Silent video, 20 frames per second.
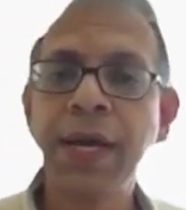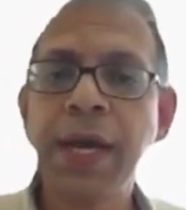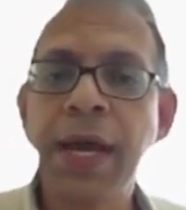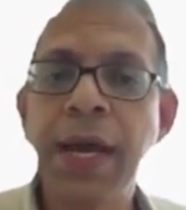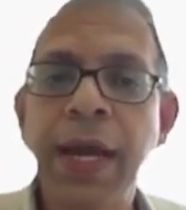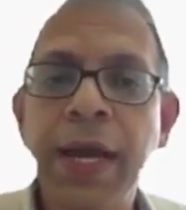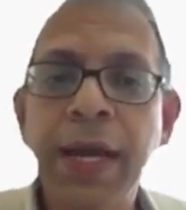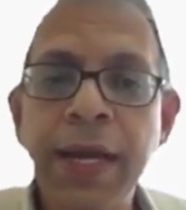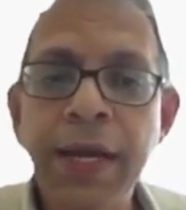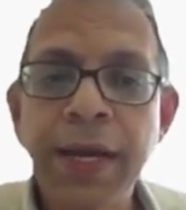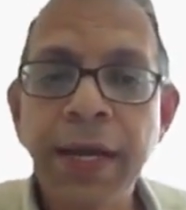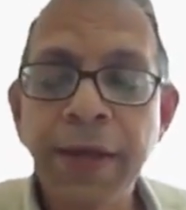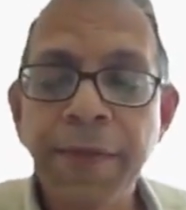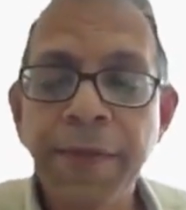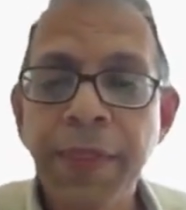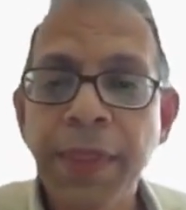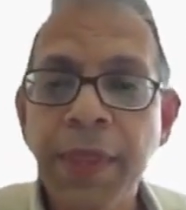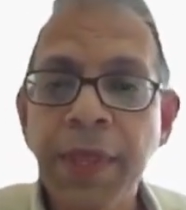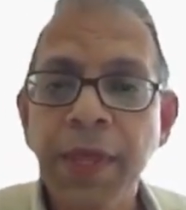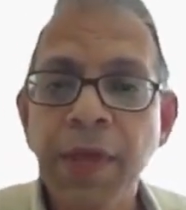And
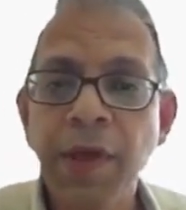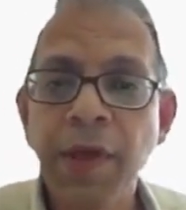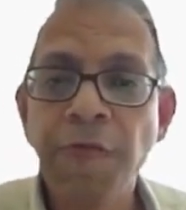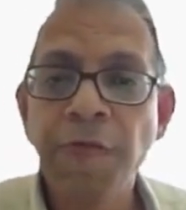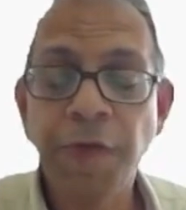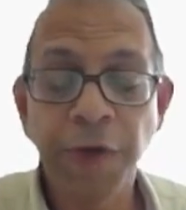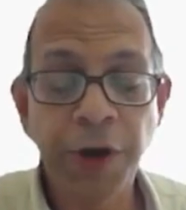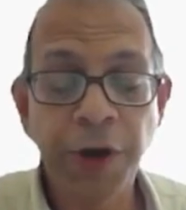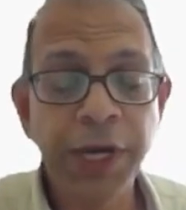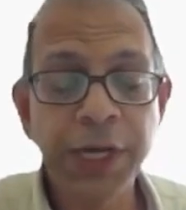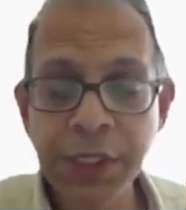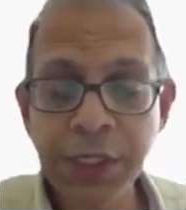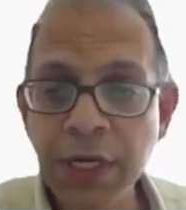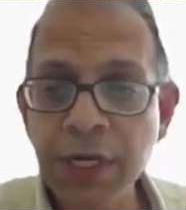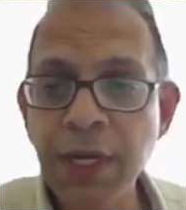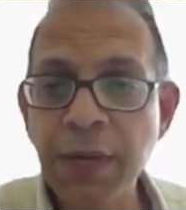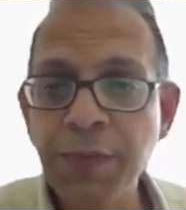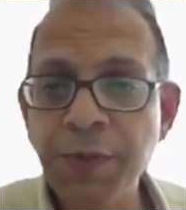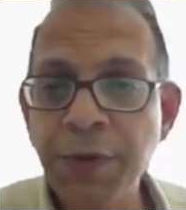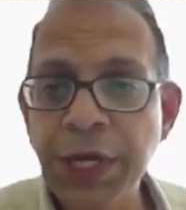for
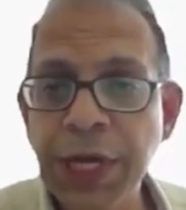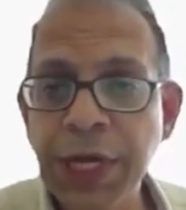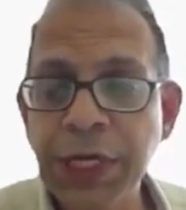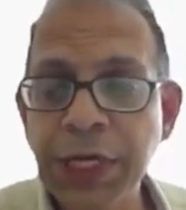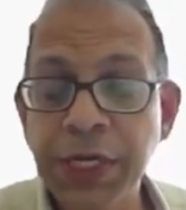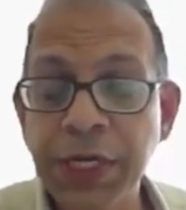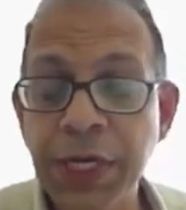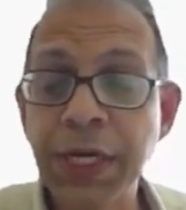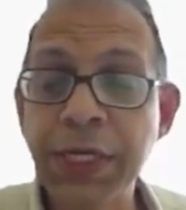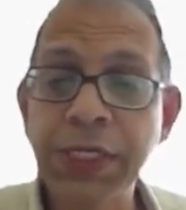digital communication,